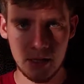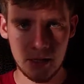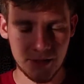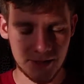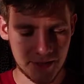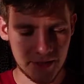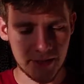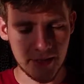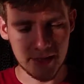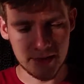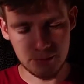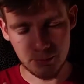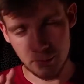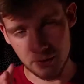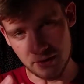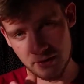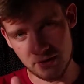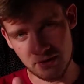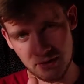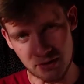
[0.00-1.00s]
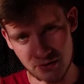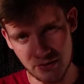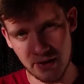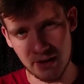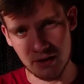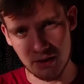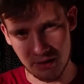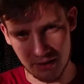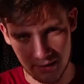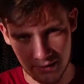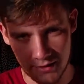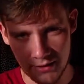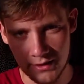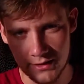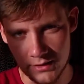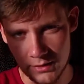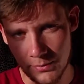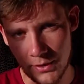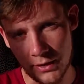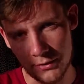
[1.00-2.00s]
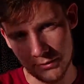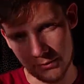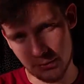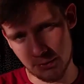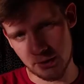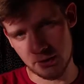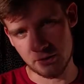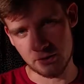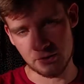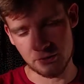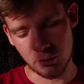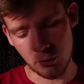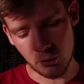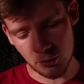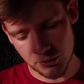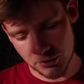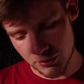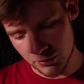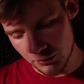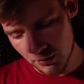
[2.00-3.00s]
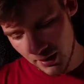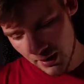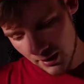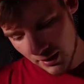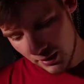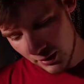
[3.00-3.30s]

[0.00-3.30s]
You see, that's what the tweeklanken thing is about. That's what I just told you.